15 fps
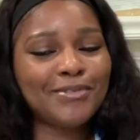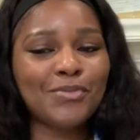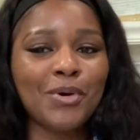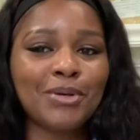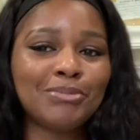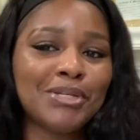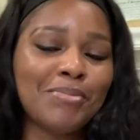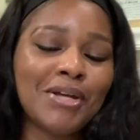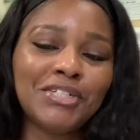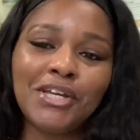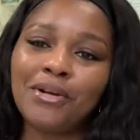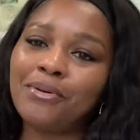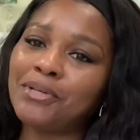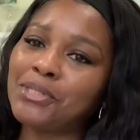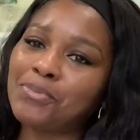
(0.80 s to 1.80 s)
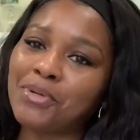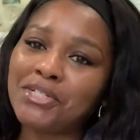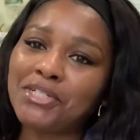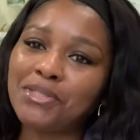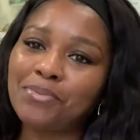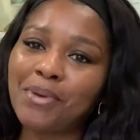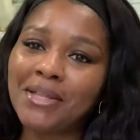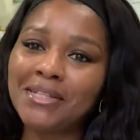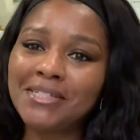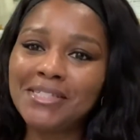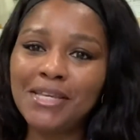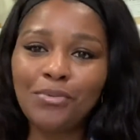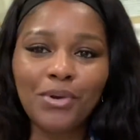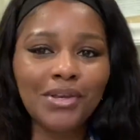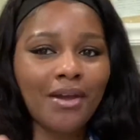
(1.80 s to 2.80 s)
welcome to my channel, Inspirations by
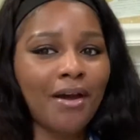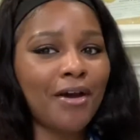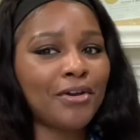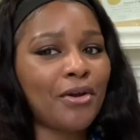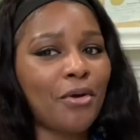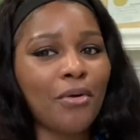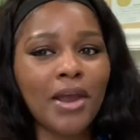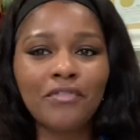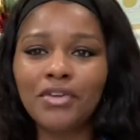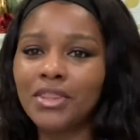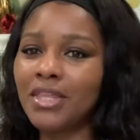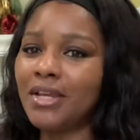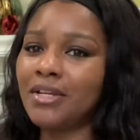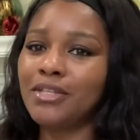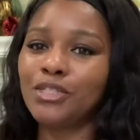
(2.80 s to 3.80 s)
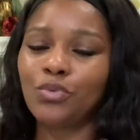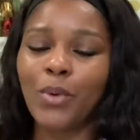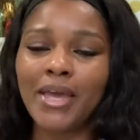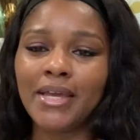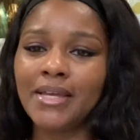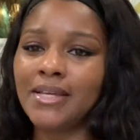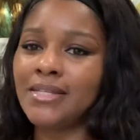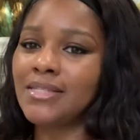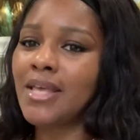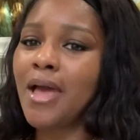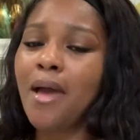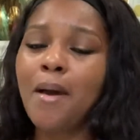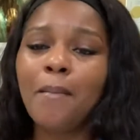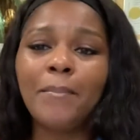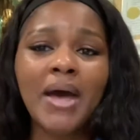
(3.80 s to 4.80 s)
Latee, where y'all know everything this way is
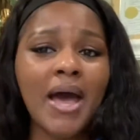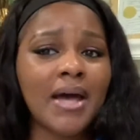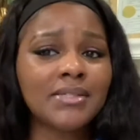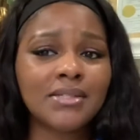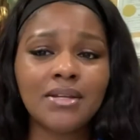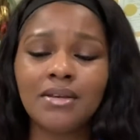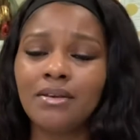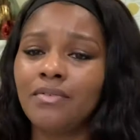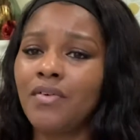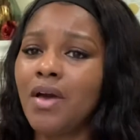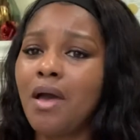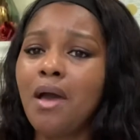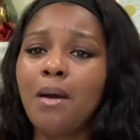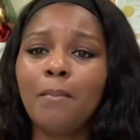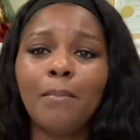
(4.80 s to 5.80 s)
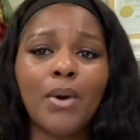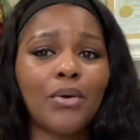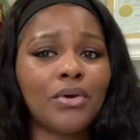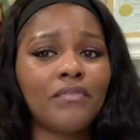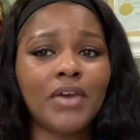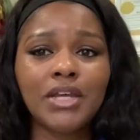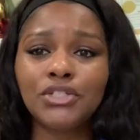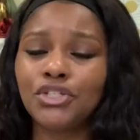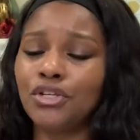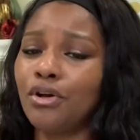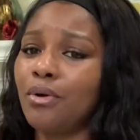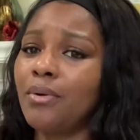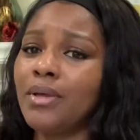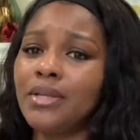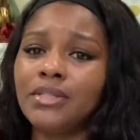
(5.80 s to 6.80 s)
positive,
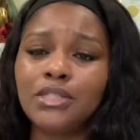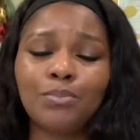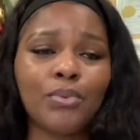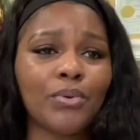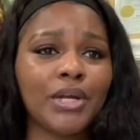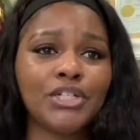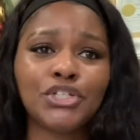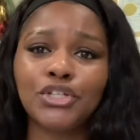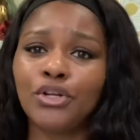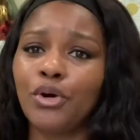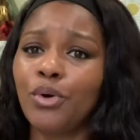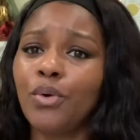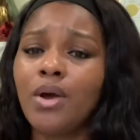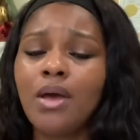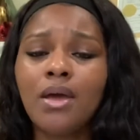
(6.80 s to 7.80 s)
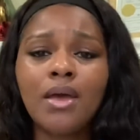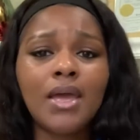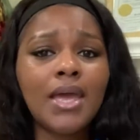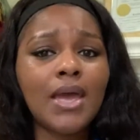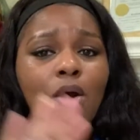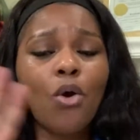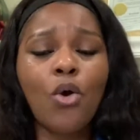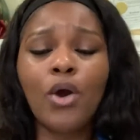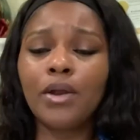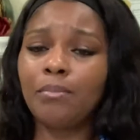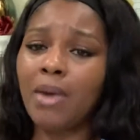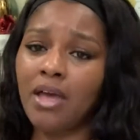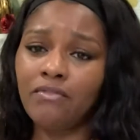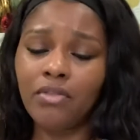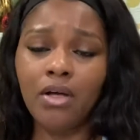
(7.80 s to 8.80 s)
motivational, inspirational. On
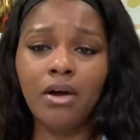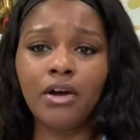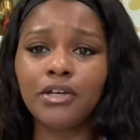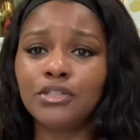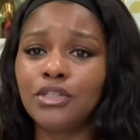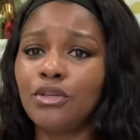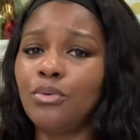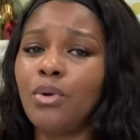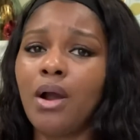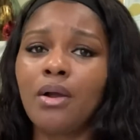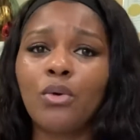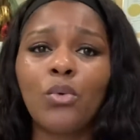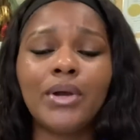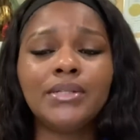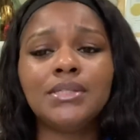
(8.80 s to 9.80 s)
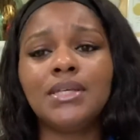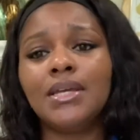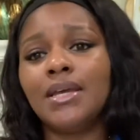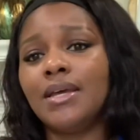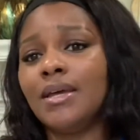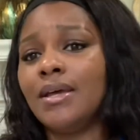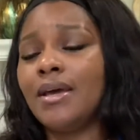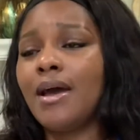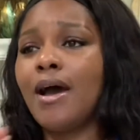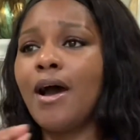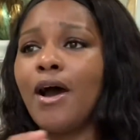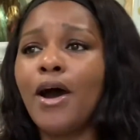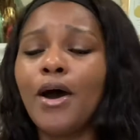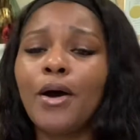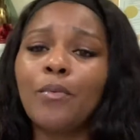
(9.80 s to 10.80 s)
my vlogs, you are going to get
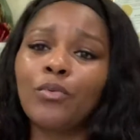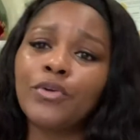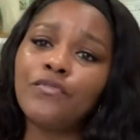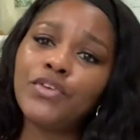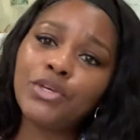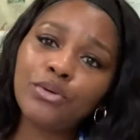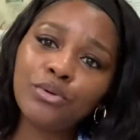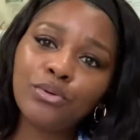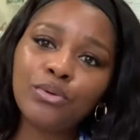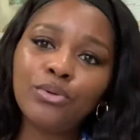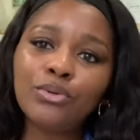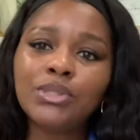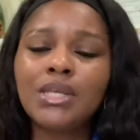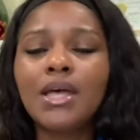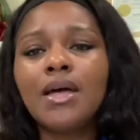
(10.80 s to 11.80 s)
reviews,